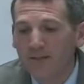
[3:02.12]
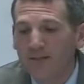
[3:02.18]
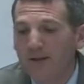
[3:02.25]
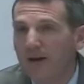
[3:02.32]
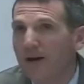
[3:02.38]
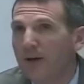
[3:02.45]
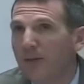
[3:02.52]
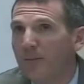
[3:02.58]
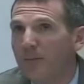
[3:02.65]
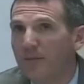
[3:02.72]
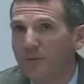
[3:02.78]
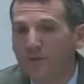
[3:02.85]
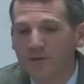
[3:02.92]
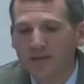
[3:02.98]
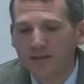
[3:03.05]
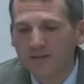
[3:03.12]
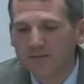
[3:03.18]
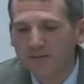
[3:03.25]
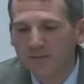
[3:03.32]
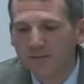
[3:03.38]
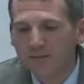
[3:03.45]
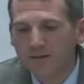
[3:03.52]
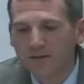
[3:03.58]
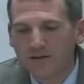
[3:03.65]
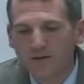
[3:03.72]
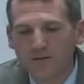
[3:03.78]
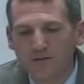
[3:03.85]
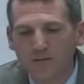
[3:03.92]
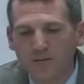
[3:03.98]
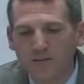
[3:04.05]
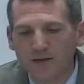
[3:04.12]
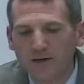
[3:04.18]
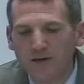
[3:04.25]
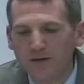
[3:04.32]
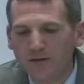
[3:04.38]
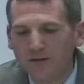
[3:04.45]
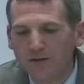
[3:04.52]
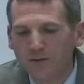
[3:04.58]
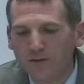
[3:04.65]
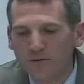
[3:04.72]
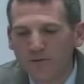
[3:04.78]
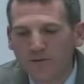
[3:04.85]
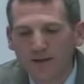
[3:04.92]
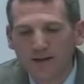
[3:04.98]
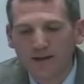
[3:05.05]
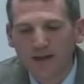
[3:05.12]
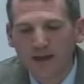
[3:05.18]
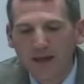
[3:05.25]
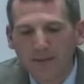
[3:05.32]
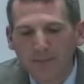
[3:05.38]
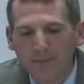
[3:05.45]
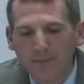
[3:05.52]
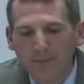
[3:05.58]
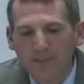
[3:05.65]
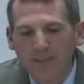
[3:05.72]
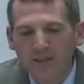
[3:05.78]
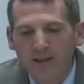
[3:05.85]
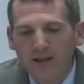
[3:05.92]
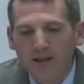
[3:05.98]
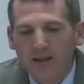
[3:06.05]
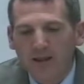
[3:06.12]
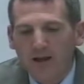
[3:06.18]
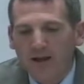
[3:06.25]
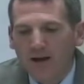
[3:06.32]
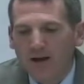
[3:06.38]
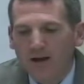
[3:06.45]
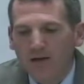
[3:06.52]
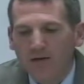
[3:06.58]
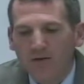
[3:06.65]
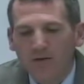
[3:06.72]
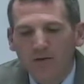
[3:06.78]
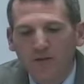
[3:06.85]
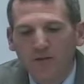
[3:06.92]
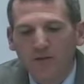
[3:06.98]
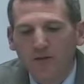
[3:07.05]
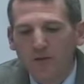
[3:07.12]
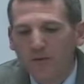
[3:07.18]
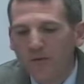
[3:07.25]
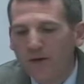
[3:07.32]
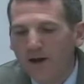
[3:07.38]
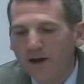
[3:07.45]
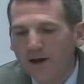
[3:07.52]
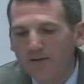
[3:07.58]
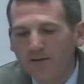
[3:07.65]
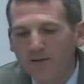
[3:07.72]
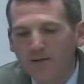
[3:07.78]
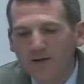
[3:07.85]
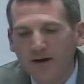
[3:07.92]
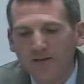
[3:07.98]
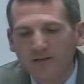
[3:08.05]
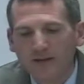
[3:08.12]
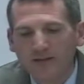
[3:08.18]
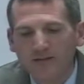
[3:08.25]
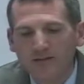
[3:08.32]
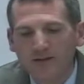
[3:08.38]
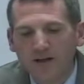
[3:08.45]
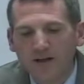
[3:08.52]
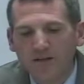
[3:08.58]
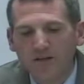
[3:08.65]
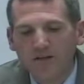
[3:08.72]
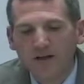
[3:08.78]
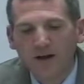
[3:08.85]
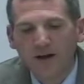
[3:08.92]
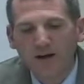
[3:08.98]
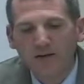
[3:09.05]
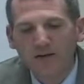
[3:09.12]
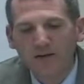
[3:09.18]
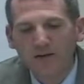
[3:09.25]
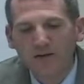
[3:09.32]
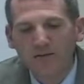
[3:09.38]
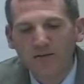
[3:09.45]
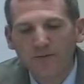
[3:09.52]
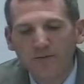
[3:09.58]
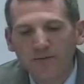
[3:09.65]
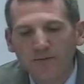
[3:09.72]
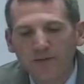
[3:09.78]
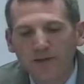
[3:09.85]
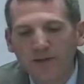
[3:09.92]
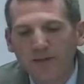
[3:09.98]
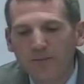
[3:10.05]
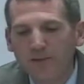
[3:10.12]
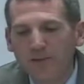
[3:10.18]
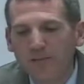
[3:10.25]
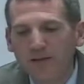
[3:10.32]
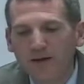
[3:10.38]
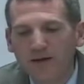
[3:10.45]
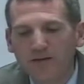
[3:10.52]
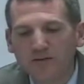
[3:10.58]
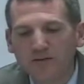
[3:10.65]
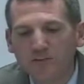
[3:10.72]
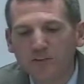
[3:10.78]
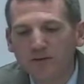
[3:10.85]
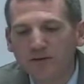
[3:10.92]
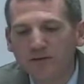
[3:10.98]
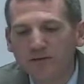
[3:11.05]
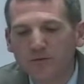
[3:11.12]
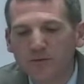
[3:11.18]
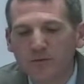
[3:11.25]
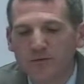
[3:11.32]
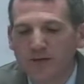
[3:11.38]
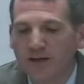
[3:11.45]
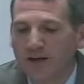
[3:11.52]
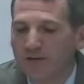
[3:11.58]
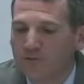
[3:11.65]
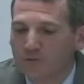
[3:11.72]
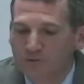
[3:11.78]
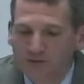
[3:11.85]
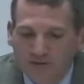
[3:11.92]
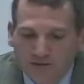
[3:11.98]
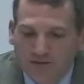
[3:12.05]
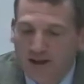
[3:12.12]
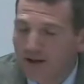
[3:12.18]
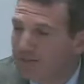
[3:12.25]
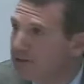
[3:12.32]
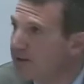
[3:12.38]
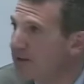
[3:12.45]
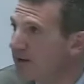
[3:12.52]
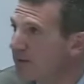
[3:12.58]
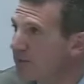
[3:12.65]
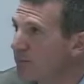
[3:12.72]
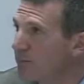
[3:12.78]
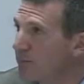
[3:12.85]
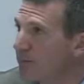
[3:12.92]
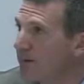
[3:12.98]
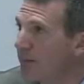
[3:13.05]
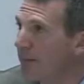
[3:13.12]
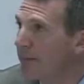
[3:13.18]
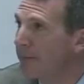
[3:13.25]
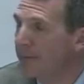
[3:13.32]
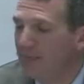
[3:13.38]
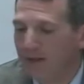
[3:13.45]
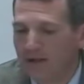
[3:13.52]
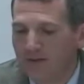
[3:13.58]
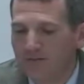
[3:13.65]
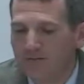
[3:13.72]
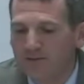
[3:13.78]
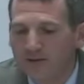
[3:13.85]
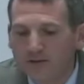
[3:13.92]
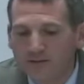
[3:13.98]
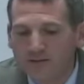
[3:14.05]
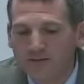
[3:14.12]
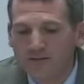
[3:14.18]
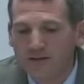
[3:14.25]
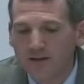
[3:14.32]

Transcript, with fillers: uh, but we'll need some additional money to close that gap. Uh, though I have this $5,000 on here for the AP biology books, which the high school doesn't have the textbook uh, funds